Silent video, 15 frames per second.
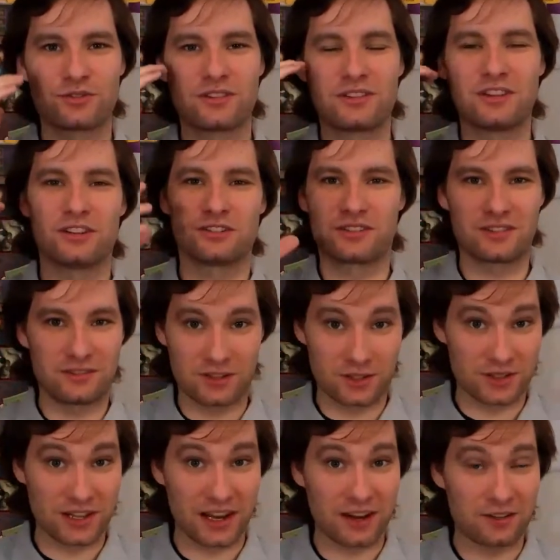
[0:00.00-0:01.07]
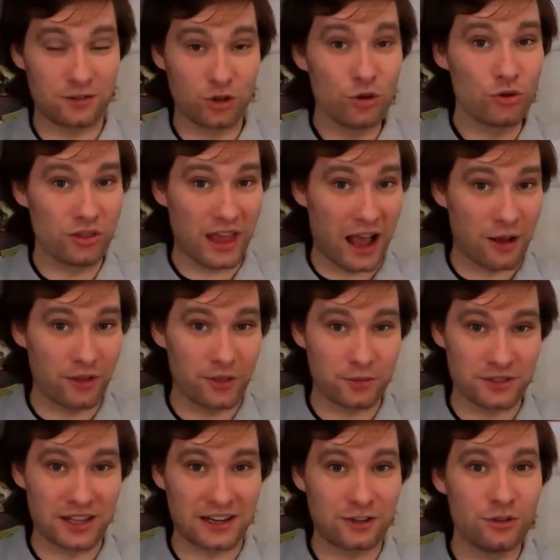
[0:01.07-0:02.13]
There's like 2,000. There was
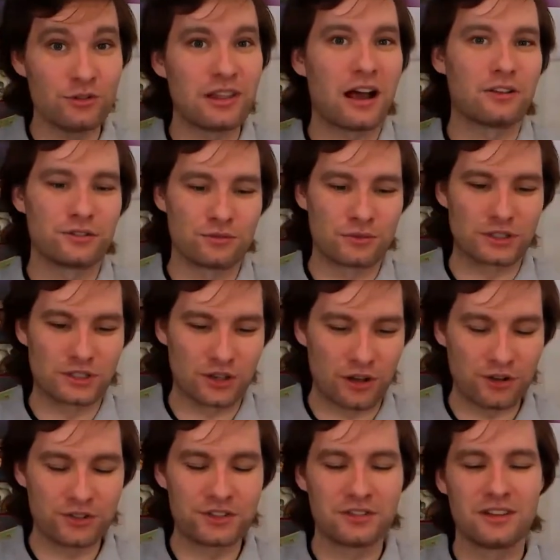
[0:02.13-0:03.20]
like 2,000 results.